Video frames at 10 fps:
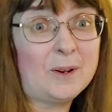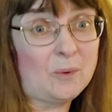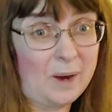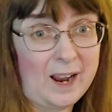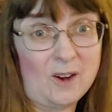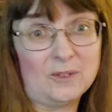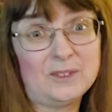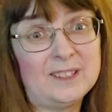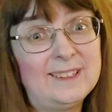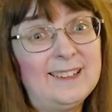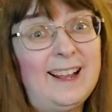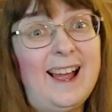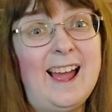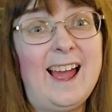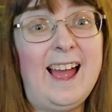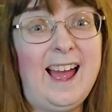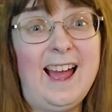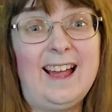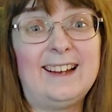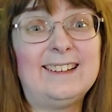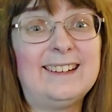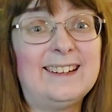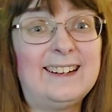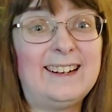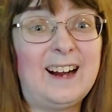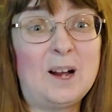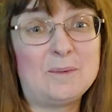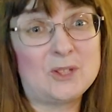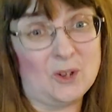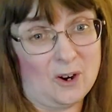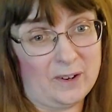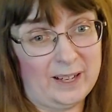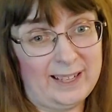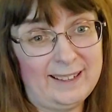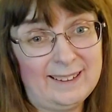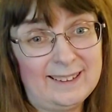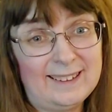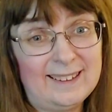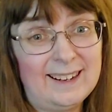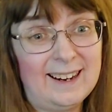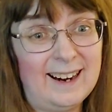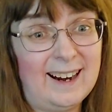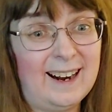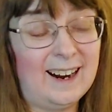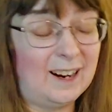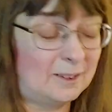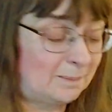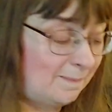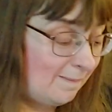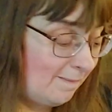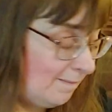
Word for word: been around, and I'm sorry. Um, Look at